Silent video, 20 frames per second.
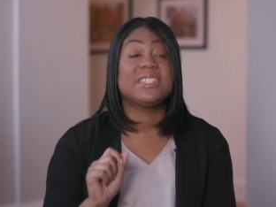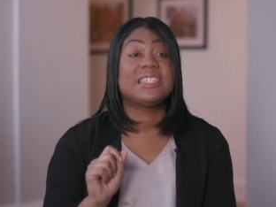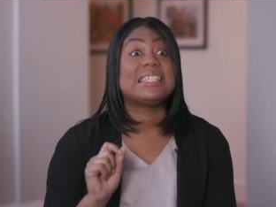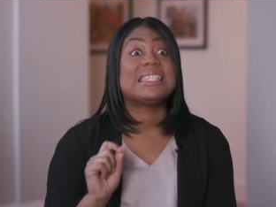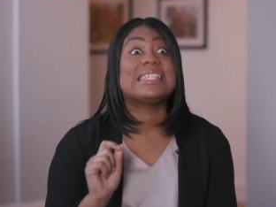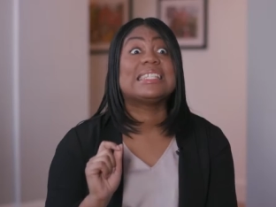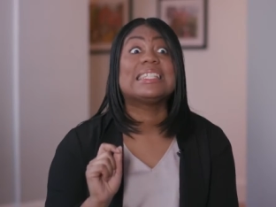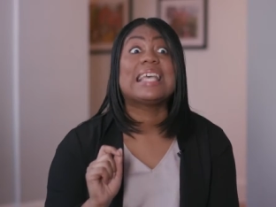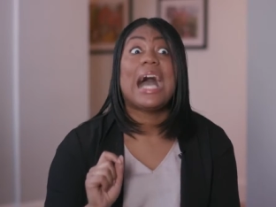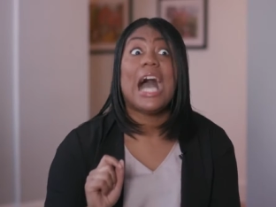
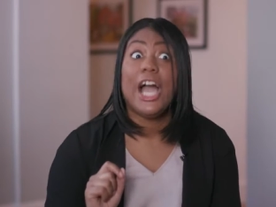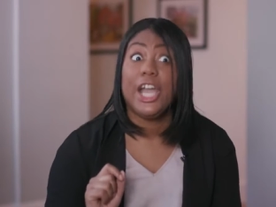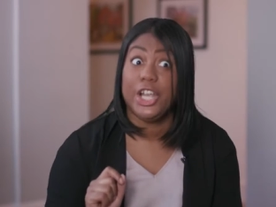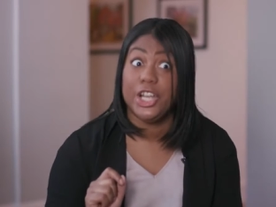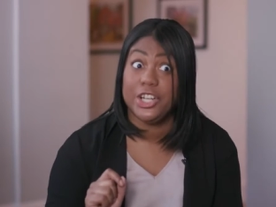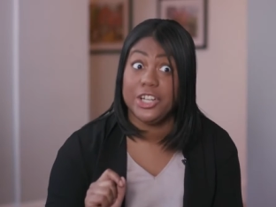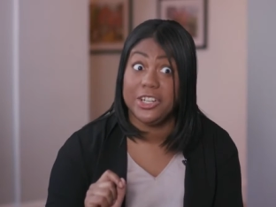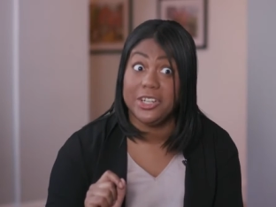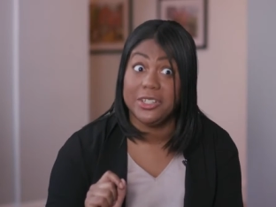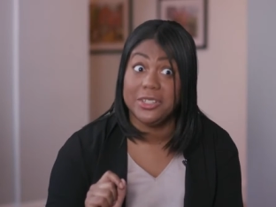
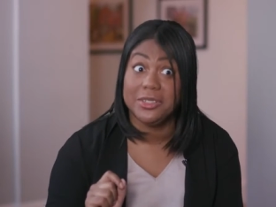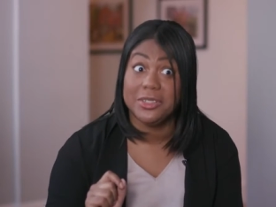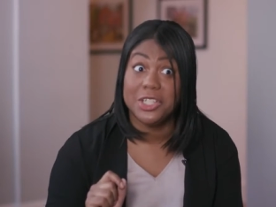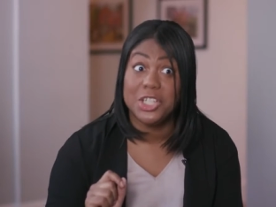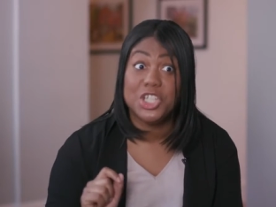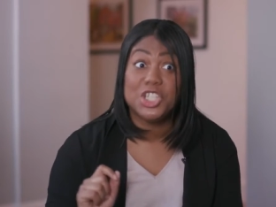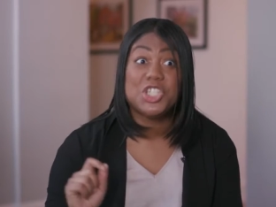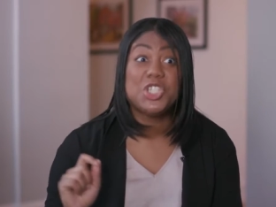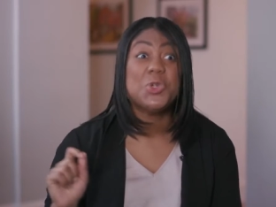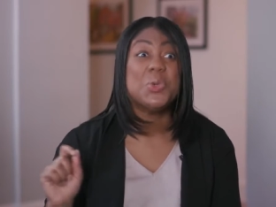desire
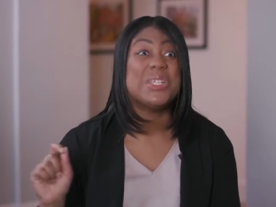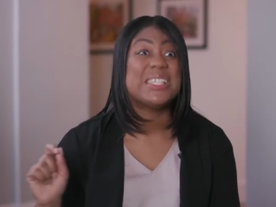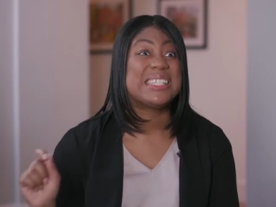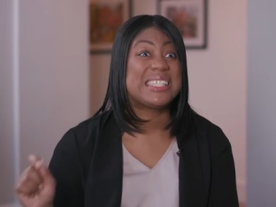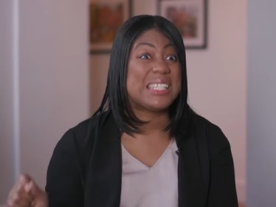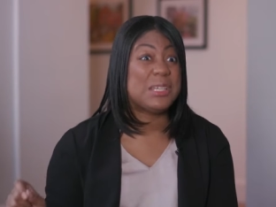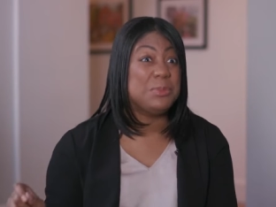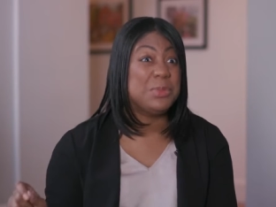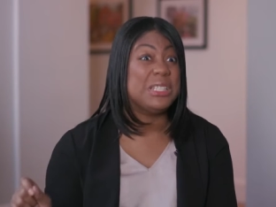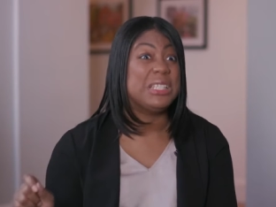to
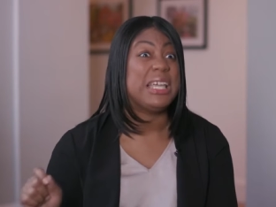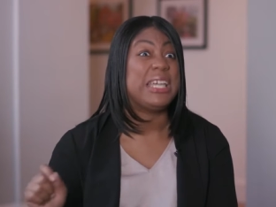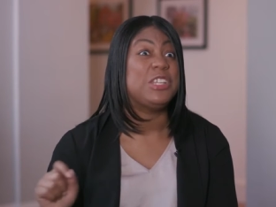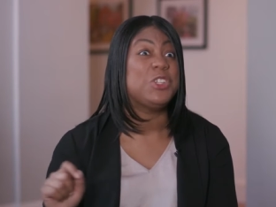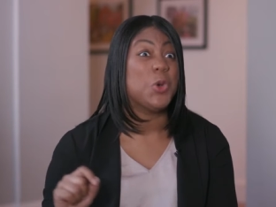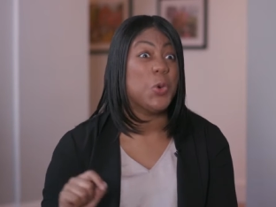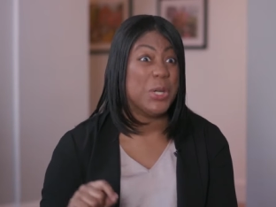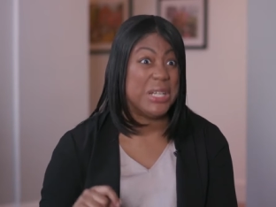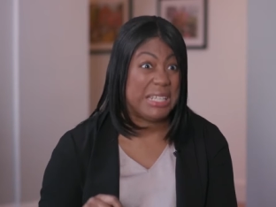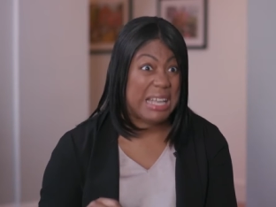
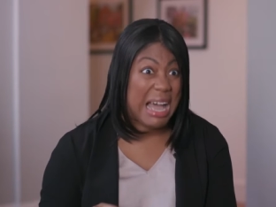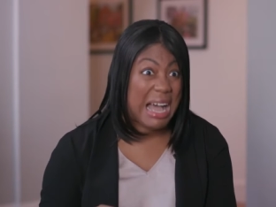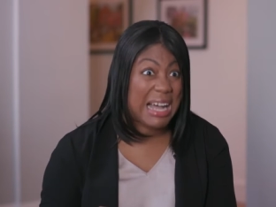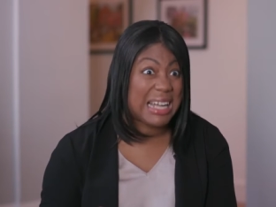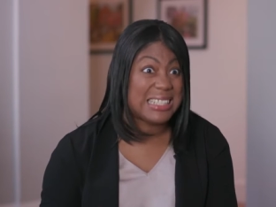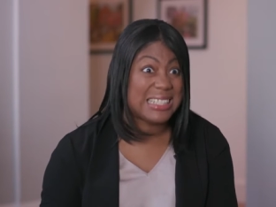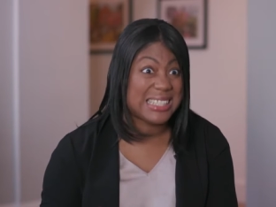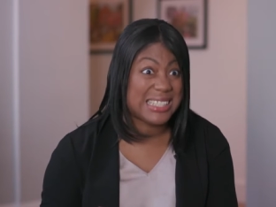assimilate or not.